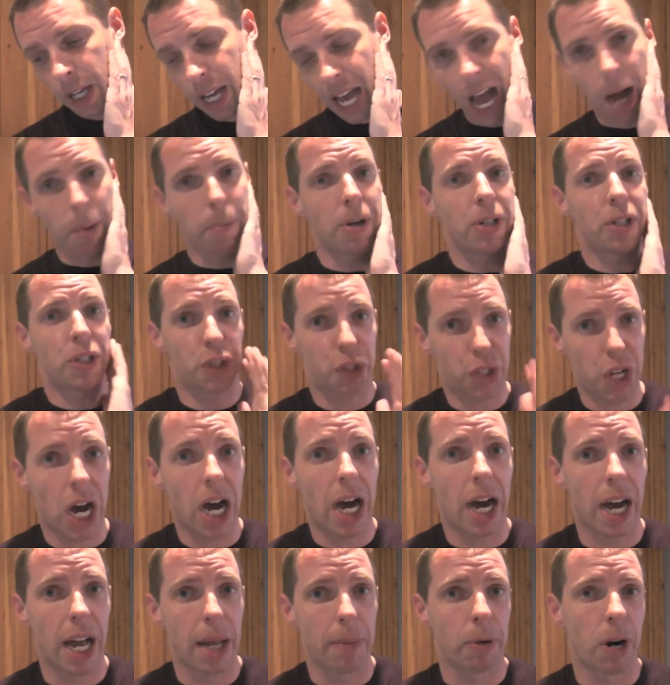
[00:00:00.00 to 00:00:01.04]
how much
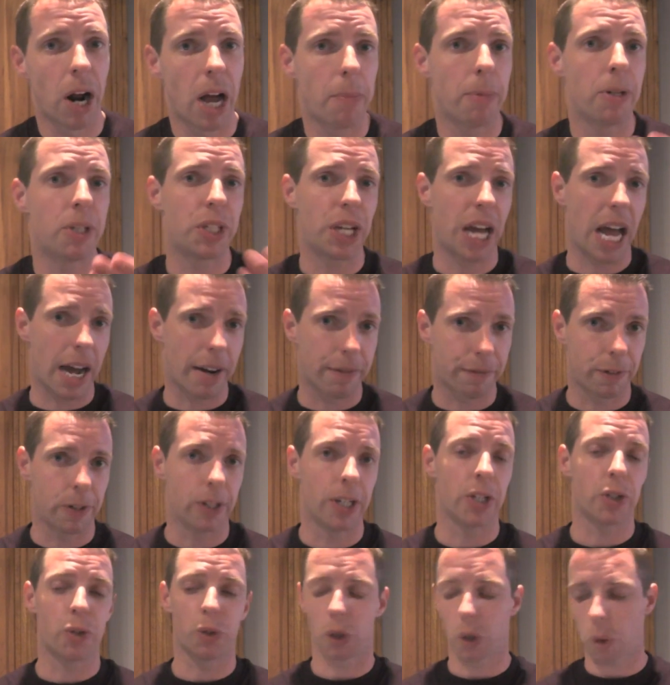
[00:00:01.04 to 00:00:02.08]
time or how much
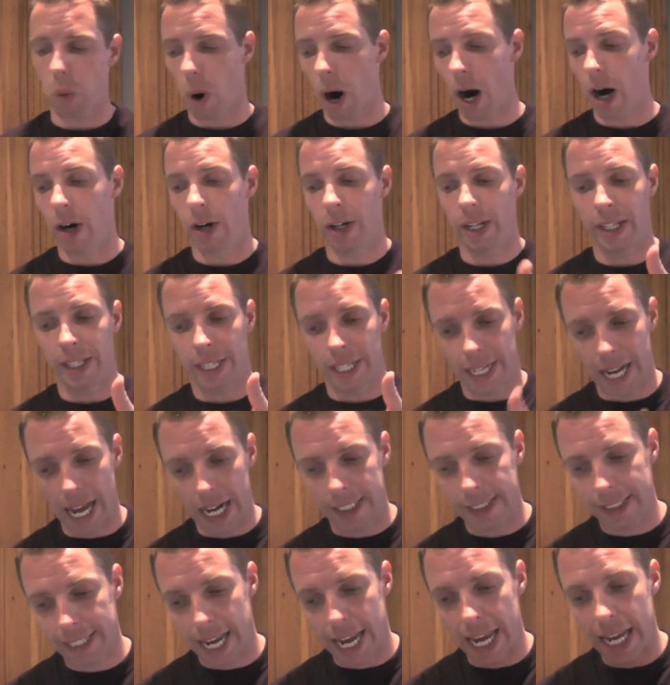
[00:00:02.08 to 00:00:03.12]
effort is required in the
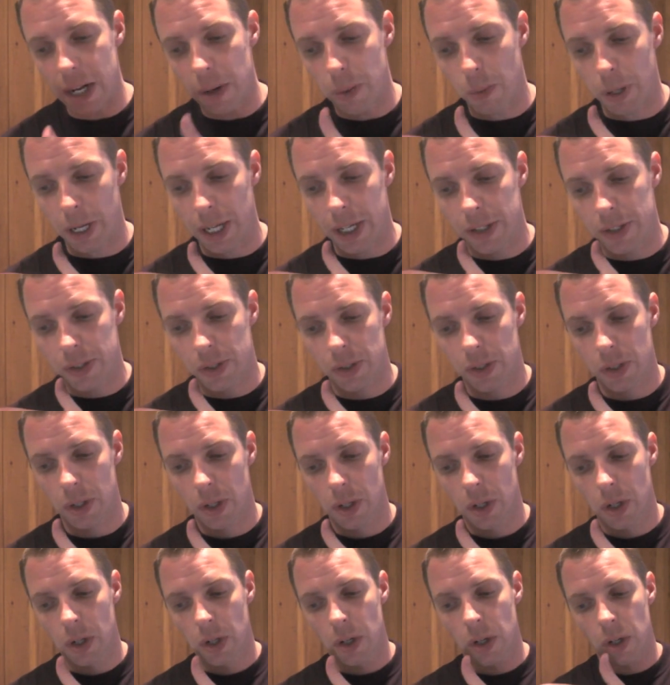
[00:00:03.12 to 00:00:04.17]
next 8 weeks
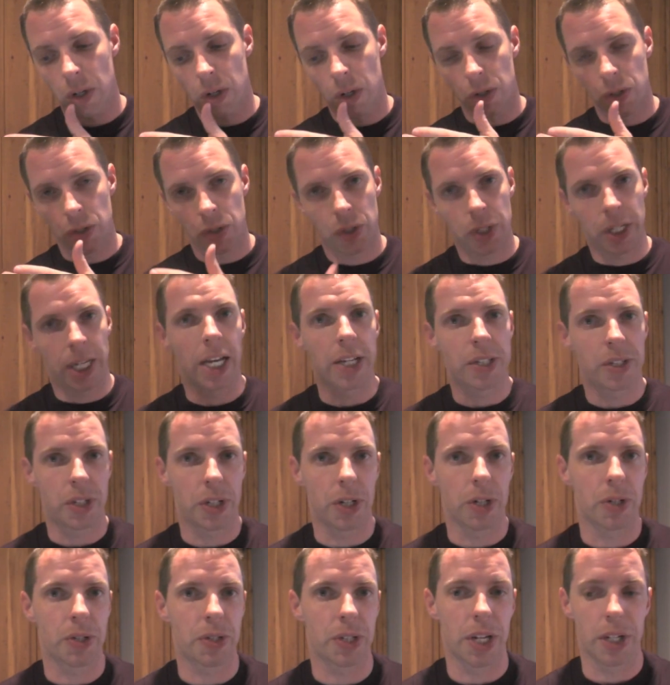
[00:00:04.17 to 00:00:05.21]
to get
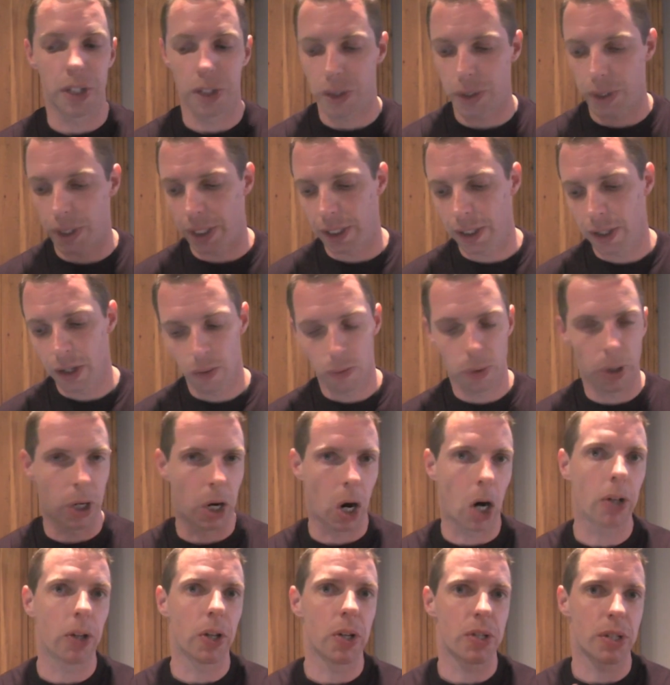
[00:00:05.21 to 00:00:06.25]
to your century,
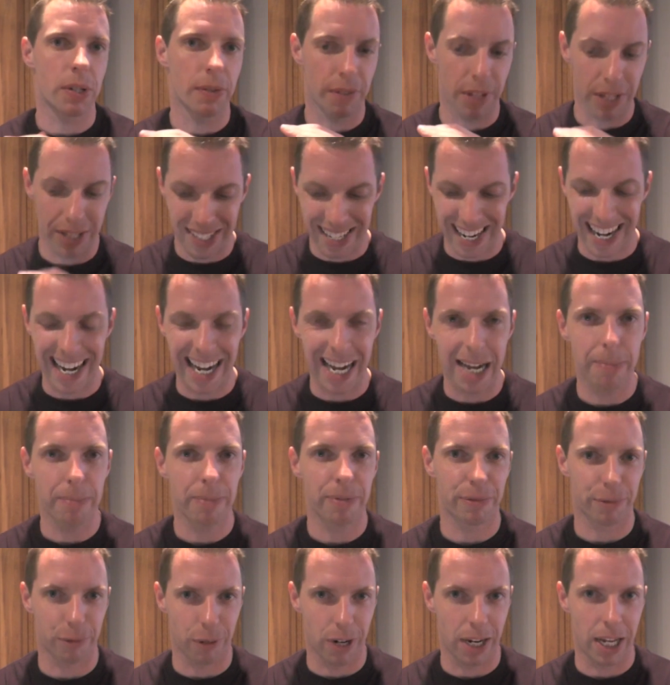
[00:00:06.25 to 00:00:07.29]
regardless of the time
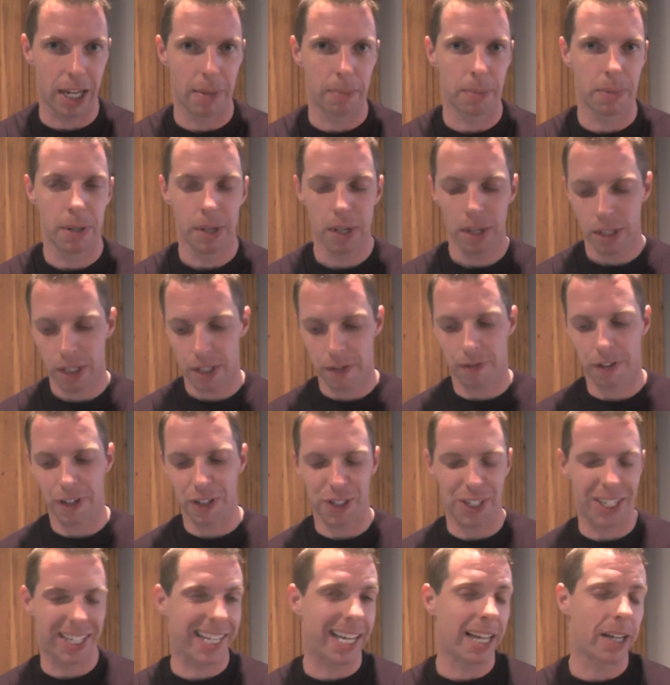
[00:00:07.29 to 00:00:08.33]
frame to
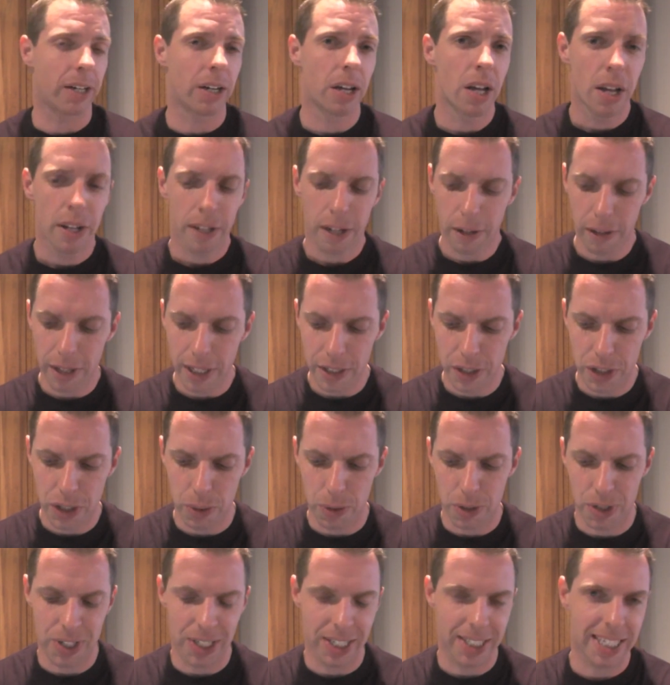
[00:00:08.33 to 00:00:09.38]
finish? And again, the other thing too
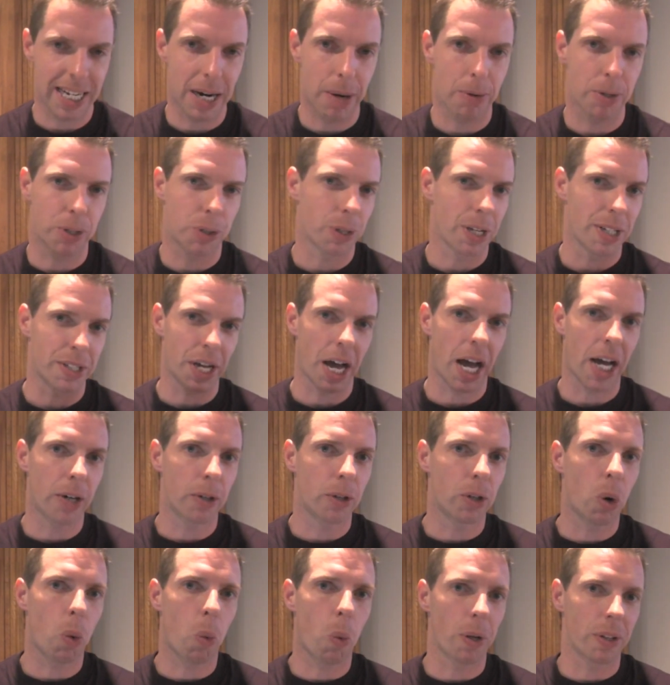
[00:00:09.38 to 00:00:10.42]
is 6 hours or less. I
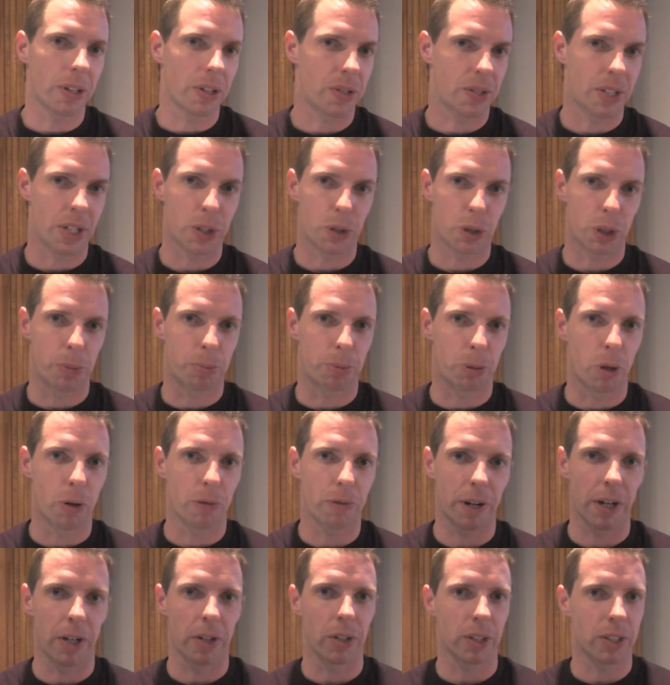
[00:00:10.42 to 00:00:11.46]
don't know what the century
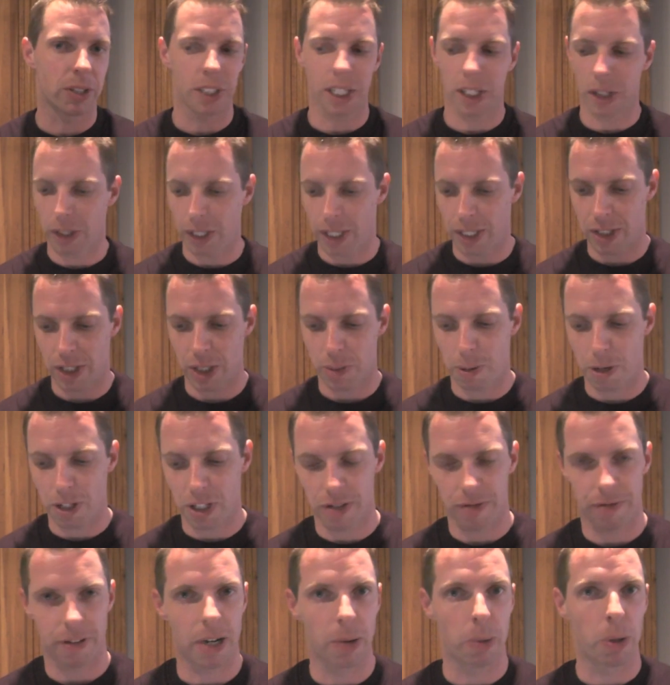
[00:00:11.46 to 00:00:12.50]
profile looks like. You didn't
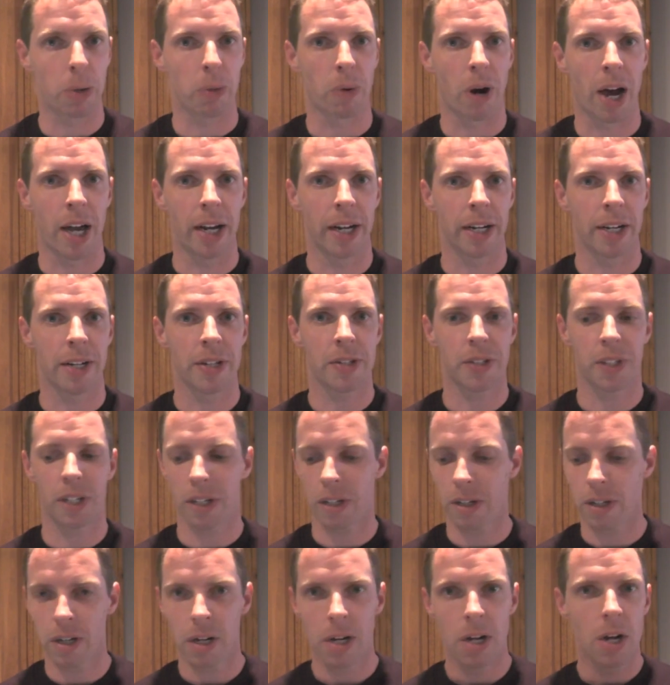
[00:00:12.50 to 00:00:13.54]
specify what ride it is
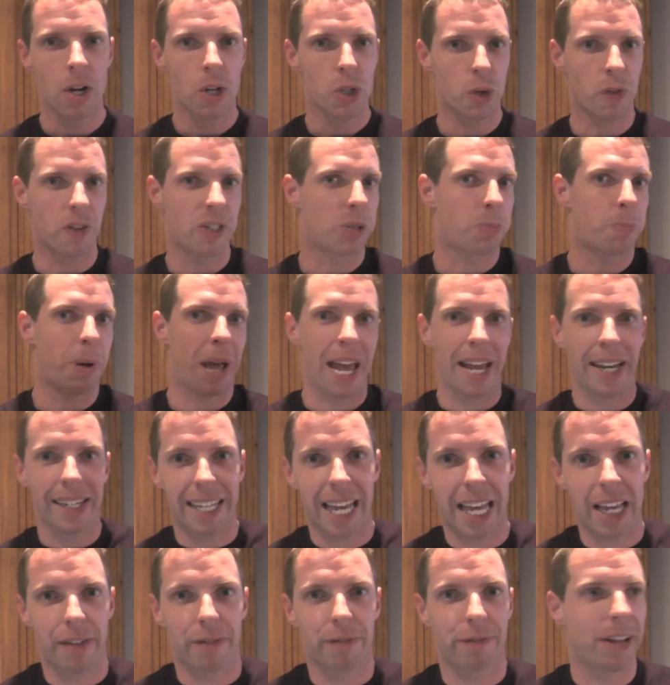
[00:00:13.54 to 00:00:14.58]
here. So if it's
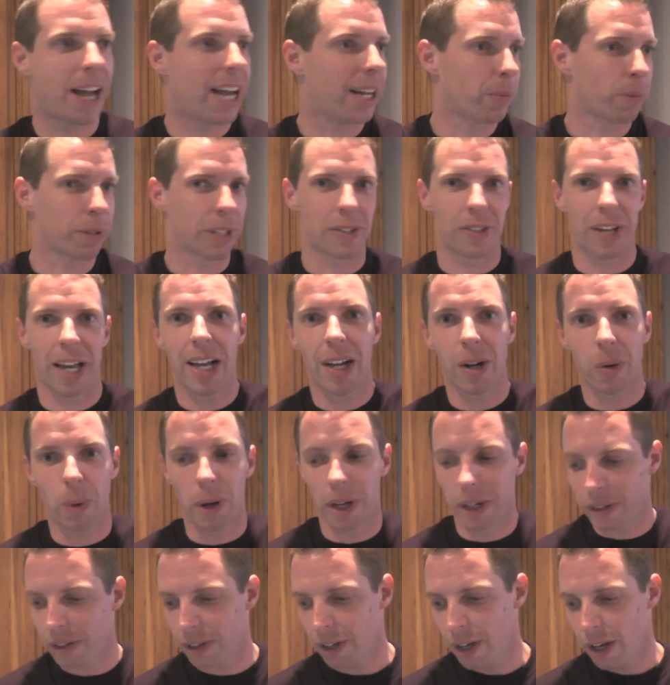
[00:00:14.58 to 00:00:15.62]
pancake flat with a
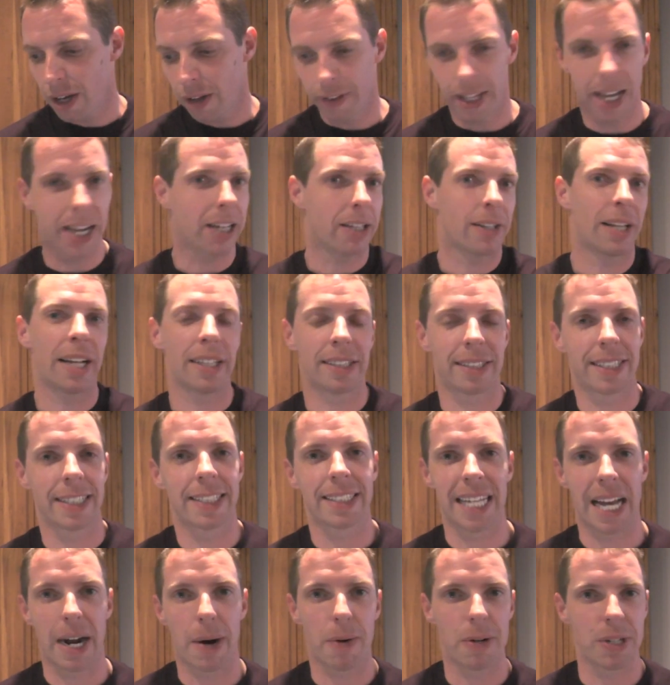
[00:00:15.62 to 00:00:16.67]
tailwind, that
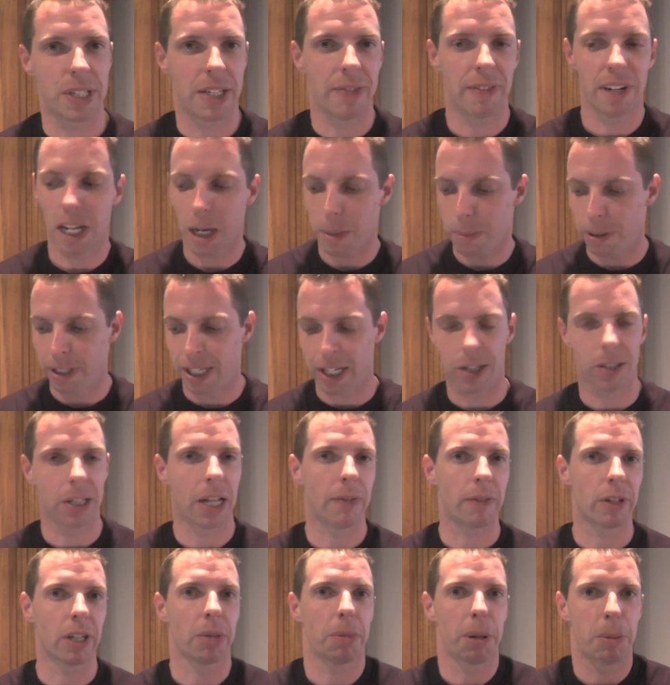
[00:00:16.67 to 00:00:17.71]
6 hours, even at a beginner
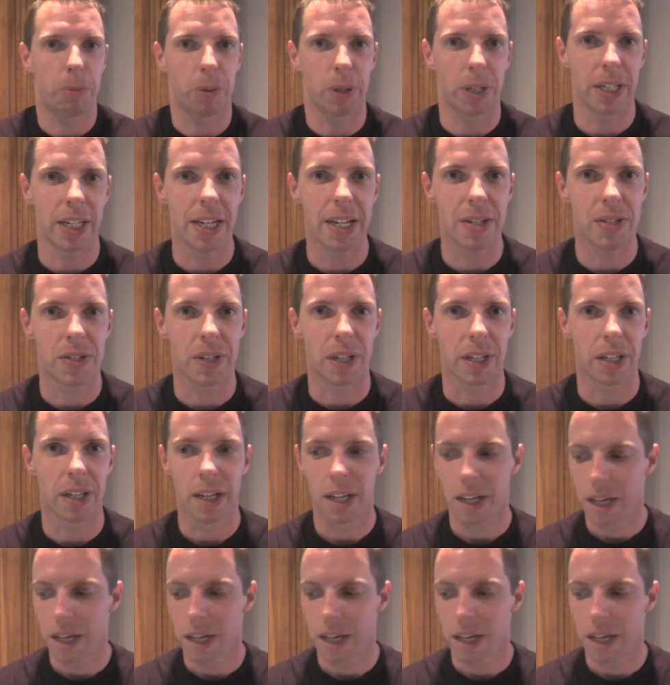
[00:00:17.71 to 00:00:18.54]
level, can be pretty easy.